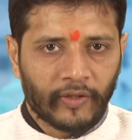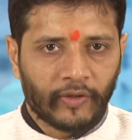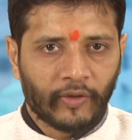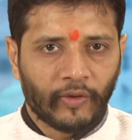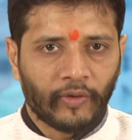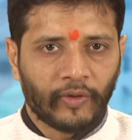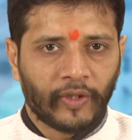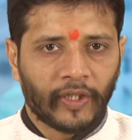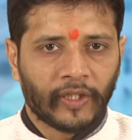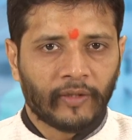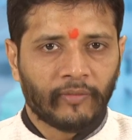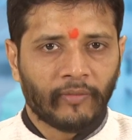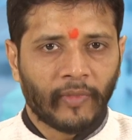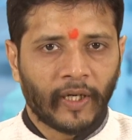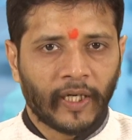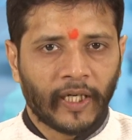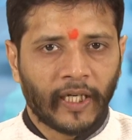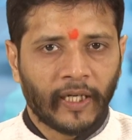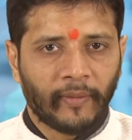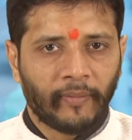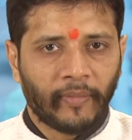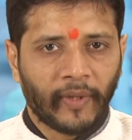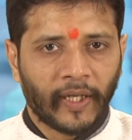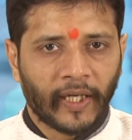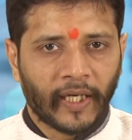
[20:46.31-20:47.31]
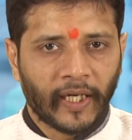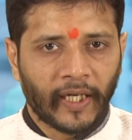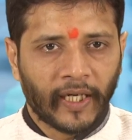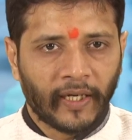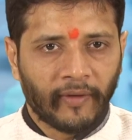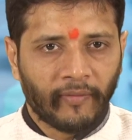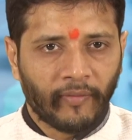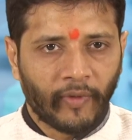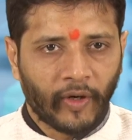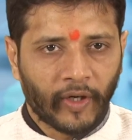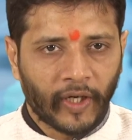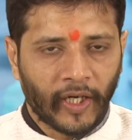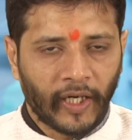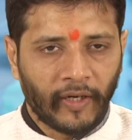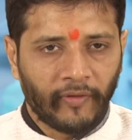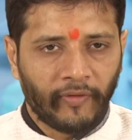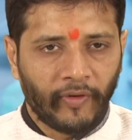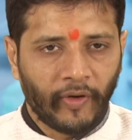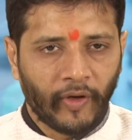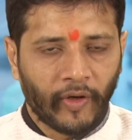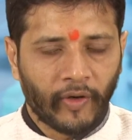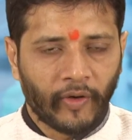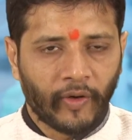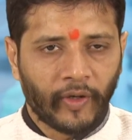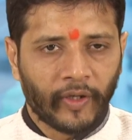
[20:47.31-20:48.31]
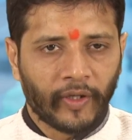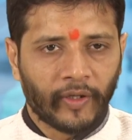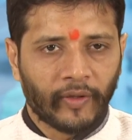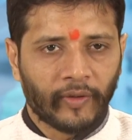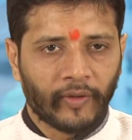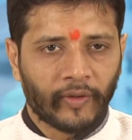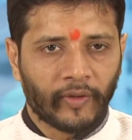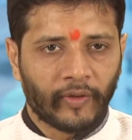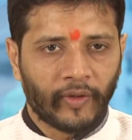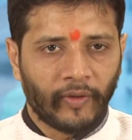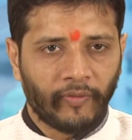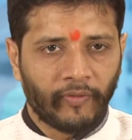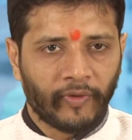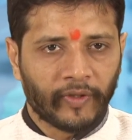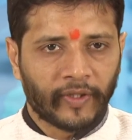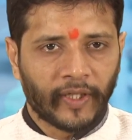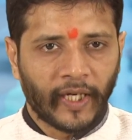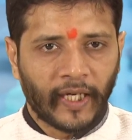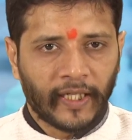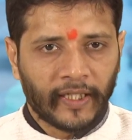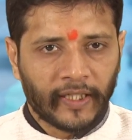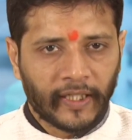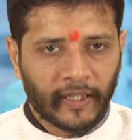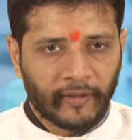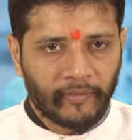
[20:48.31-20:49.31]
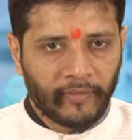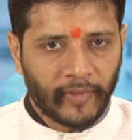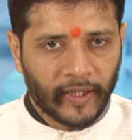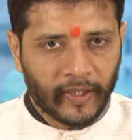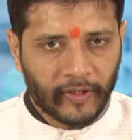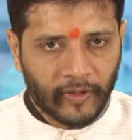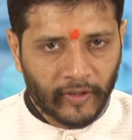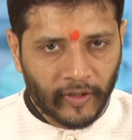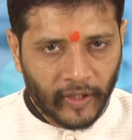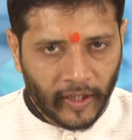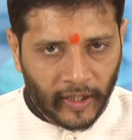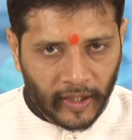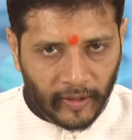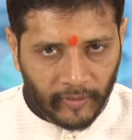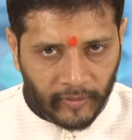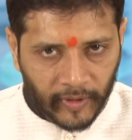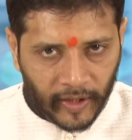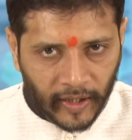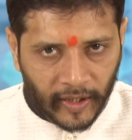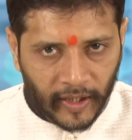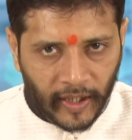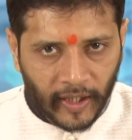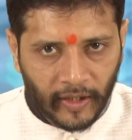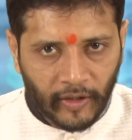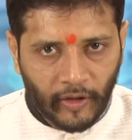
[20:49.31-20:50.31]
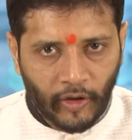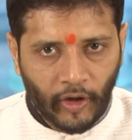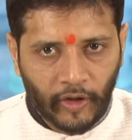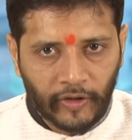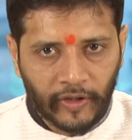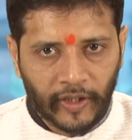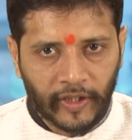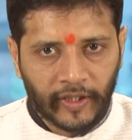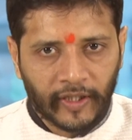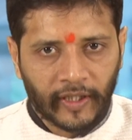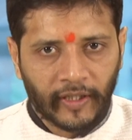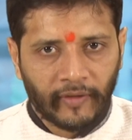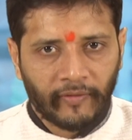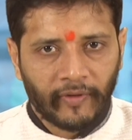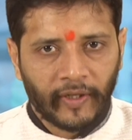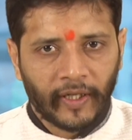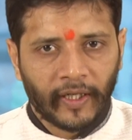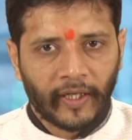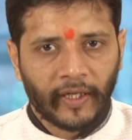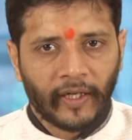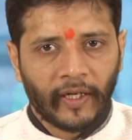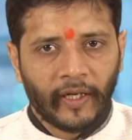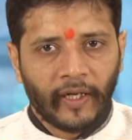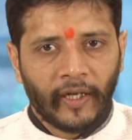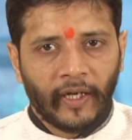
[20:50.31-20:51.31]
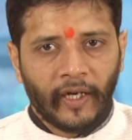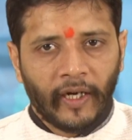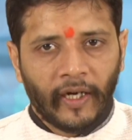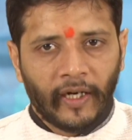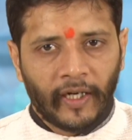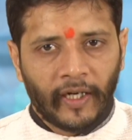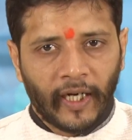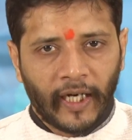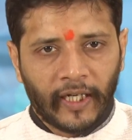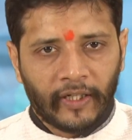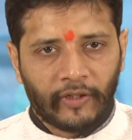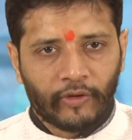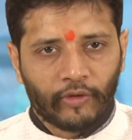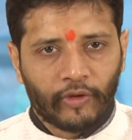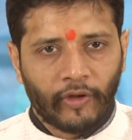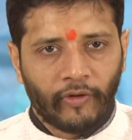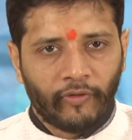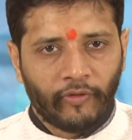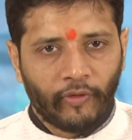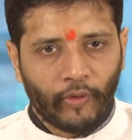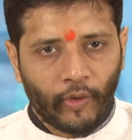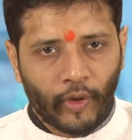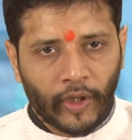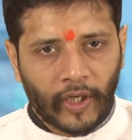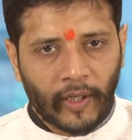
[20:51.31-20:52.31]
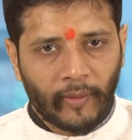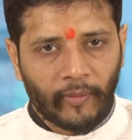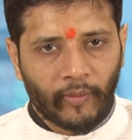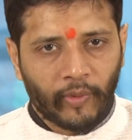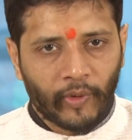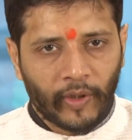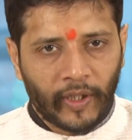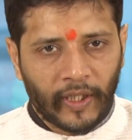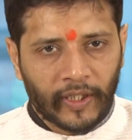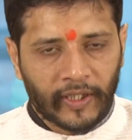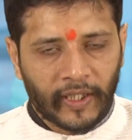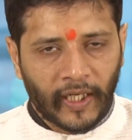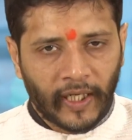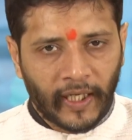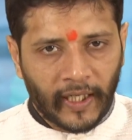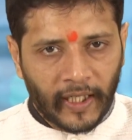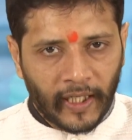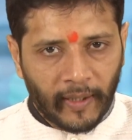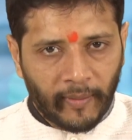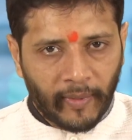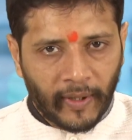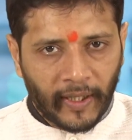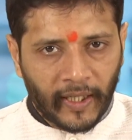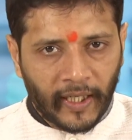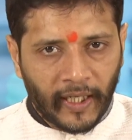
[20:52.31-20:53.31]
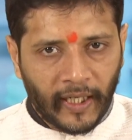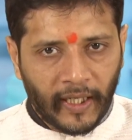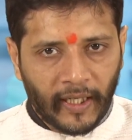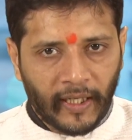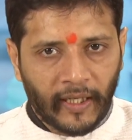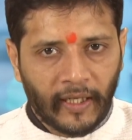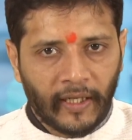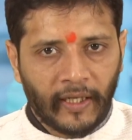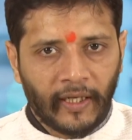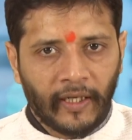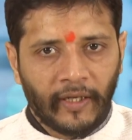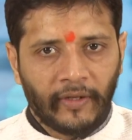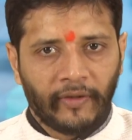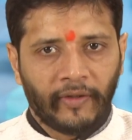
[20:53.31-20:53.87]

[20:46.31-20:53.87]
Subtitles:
So this multiplicative model, if you are going to emphasize, it is based on the assumption that causes giving rise to the four components are independent.